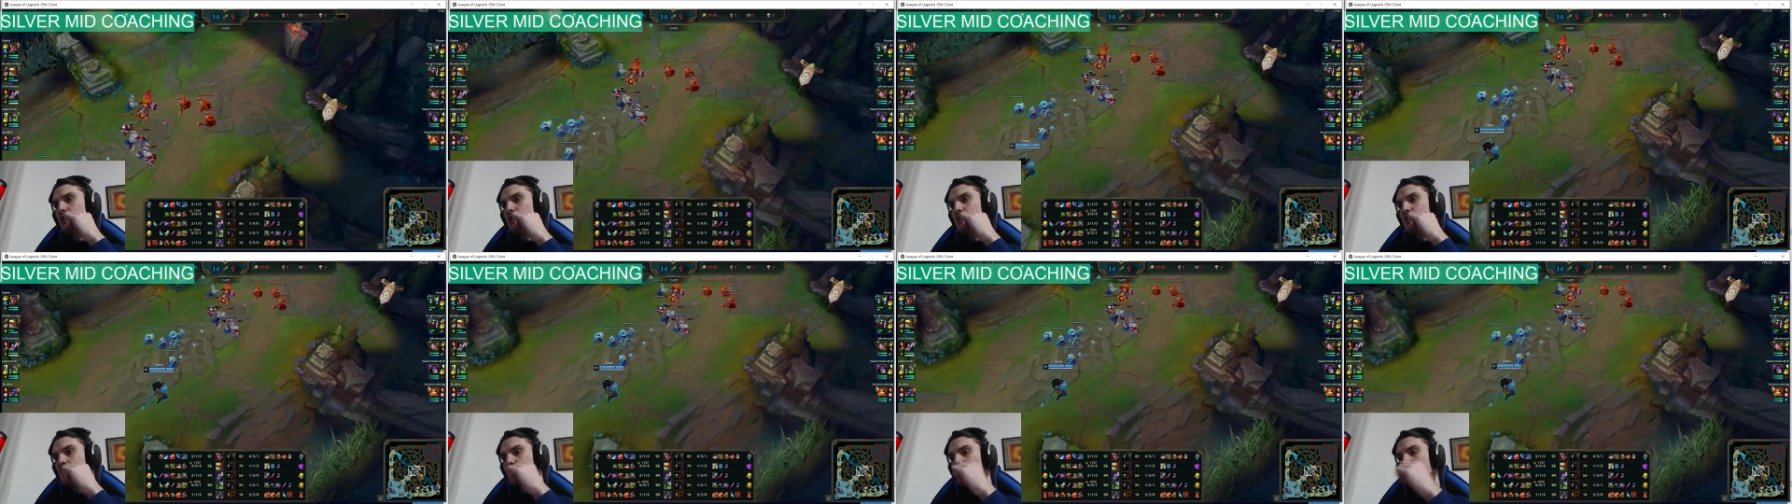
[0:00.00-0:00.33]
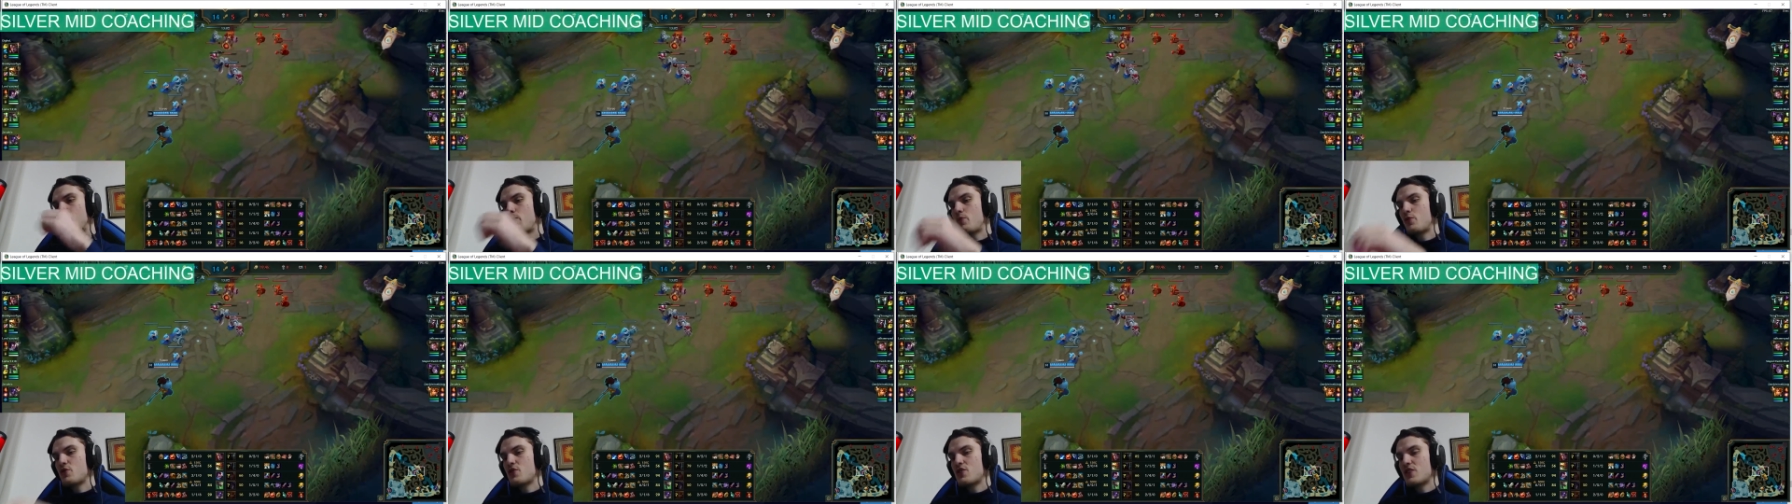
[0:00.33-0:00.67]
so
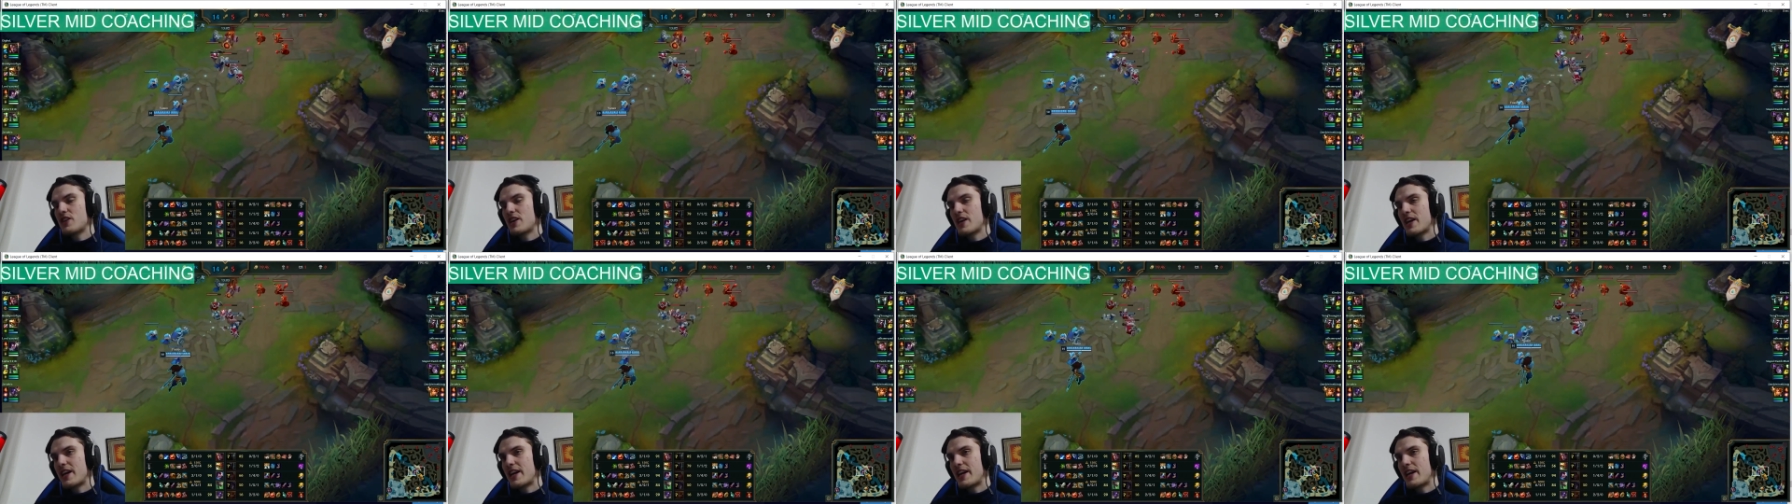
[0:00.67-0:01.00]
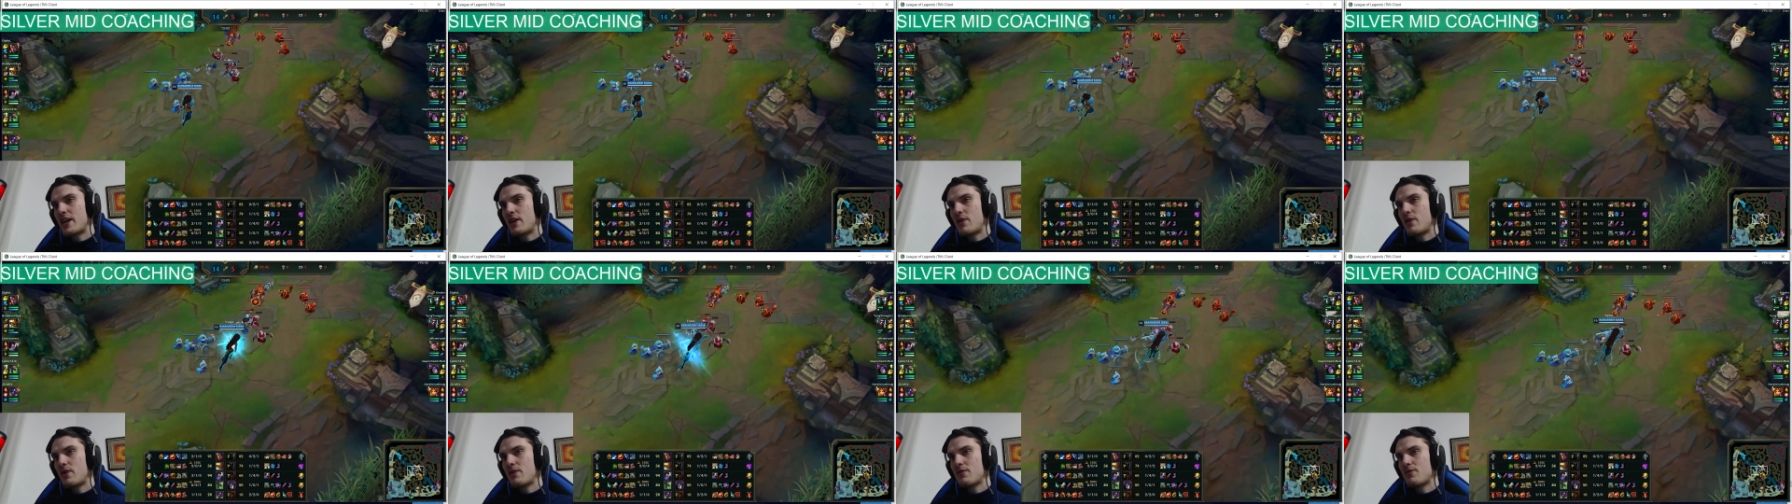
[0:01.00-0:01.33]
pushing a
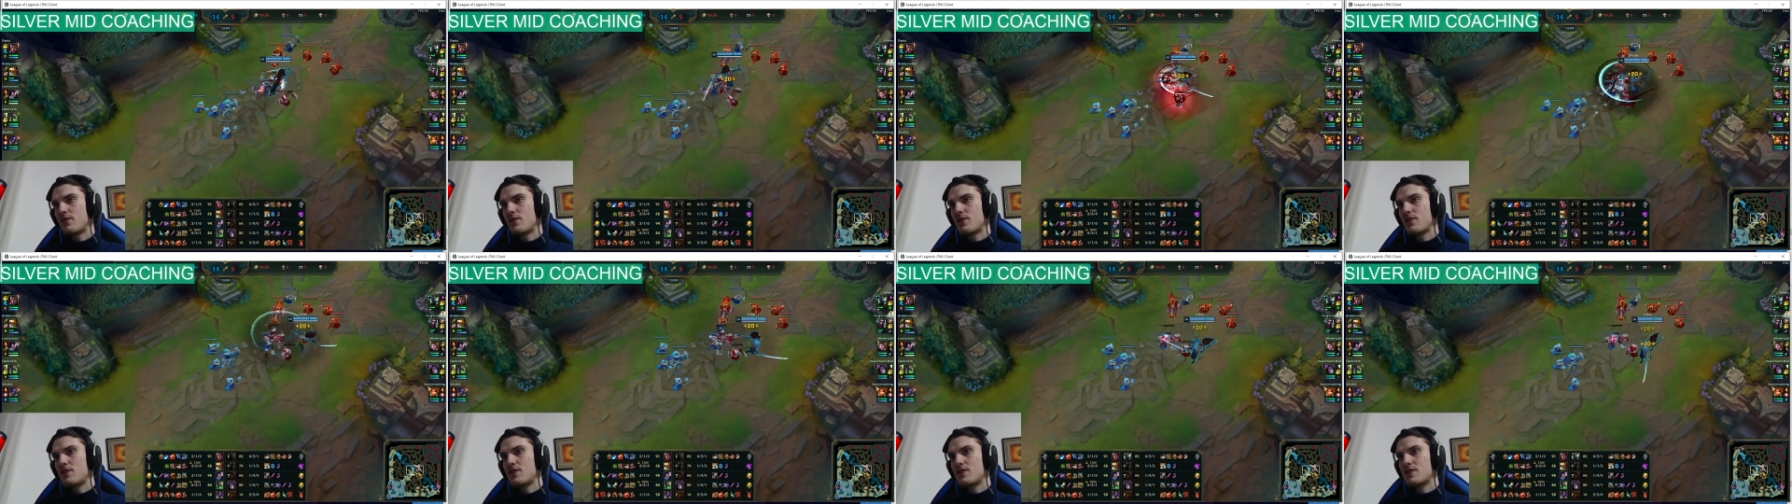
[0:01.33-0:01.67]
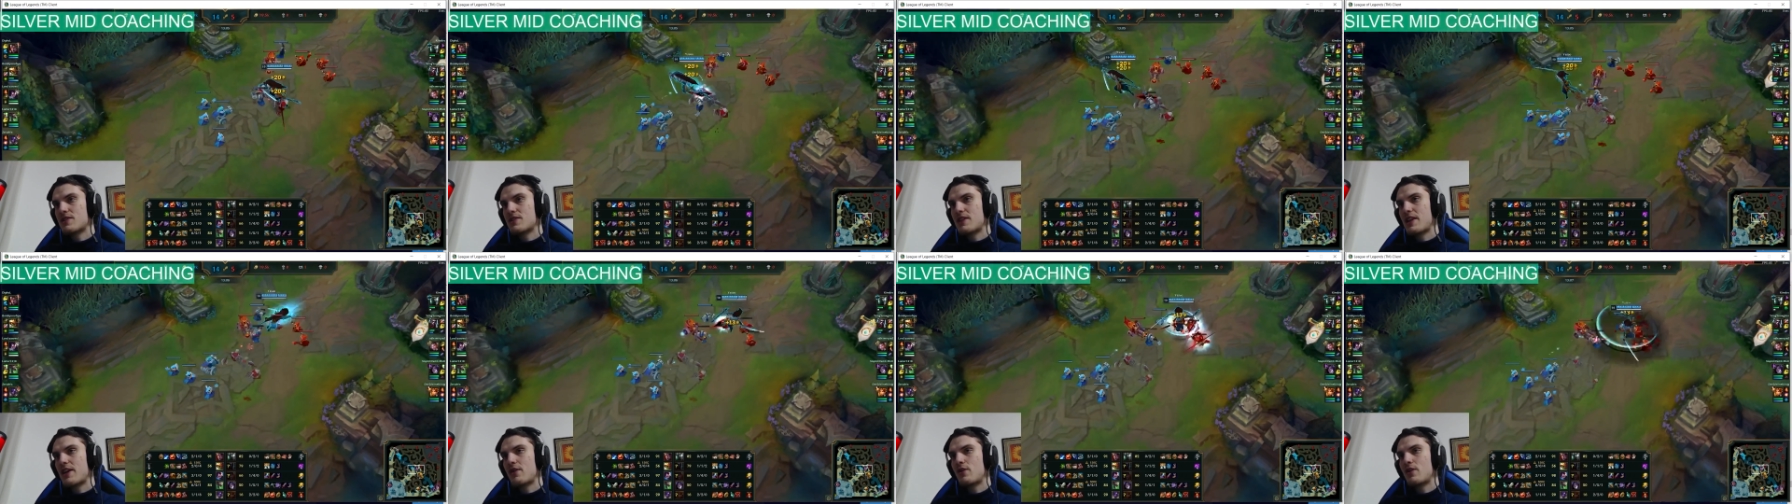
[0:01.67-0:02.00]
cannon wave here is
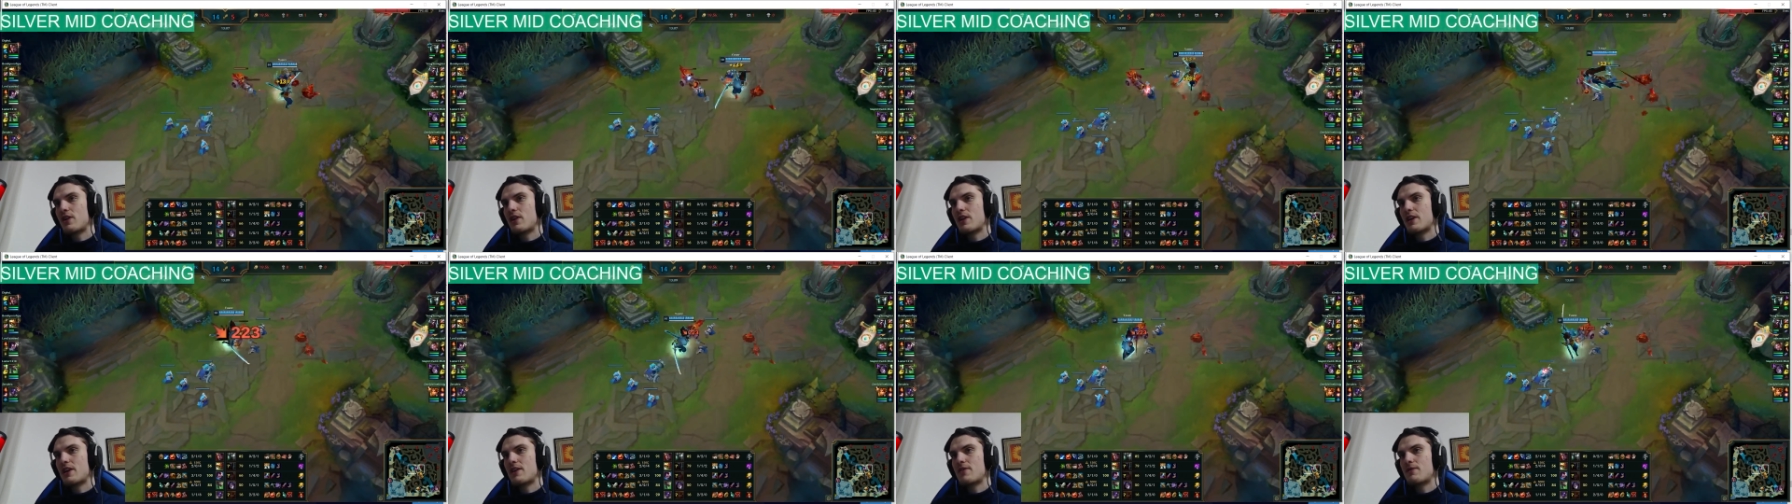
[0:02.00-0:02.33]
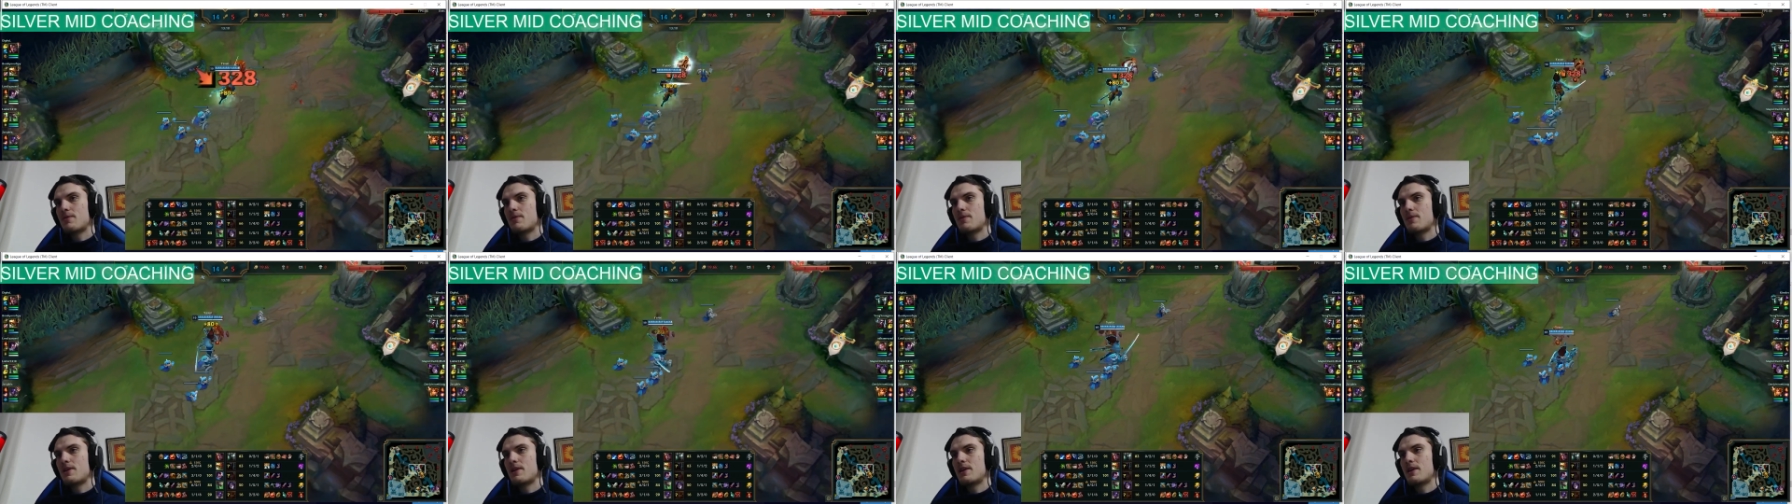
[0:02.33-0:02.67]
like gonna give him
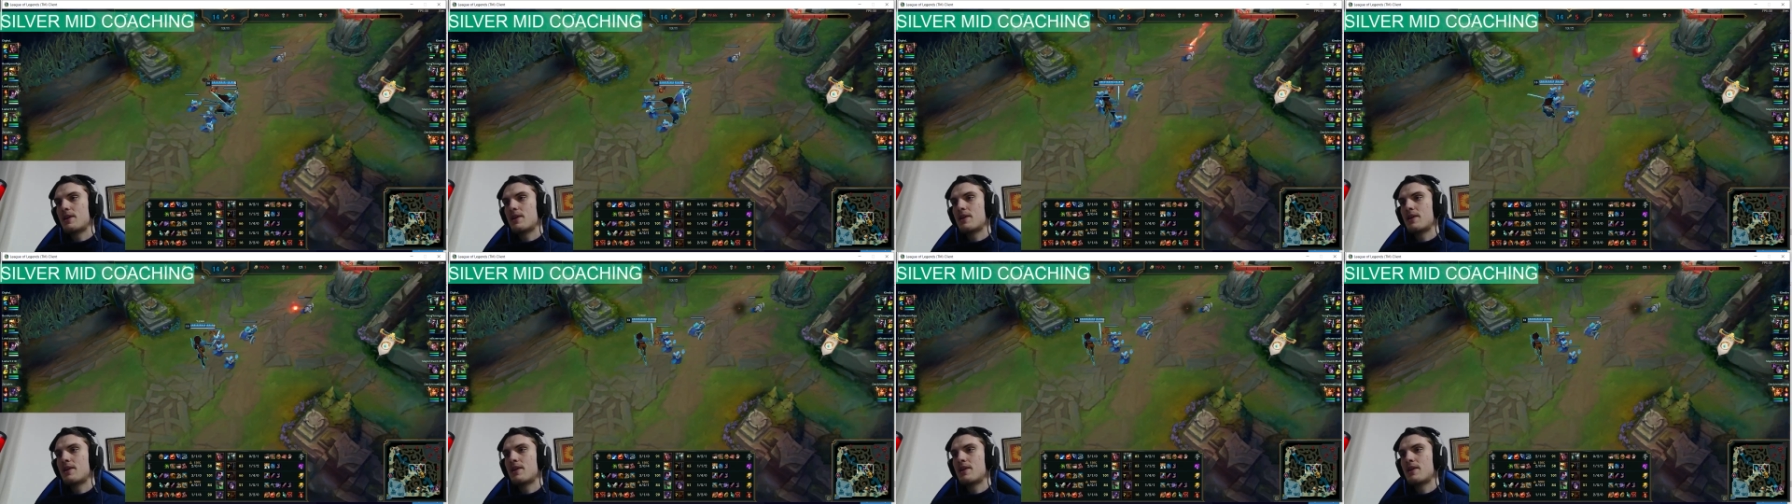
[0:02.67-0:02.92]
my,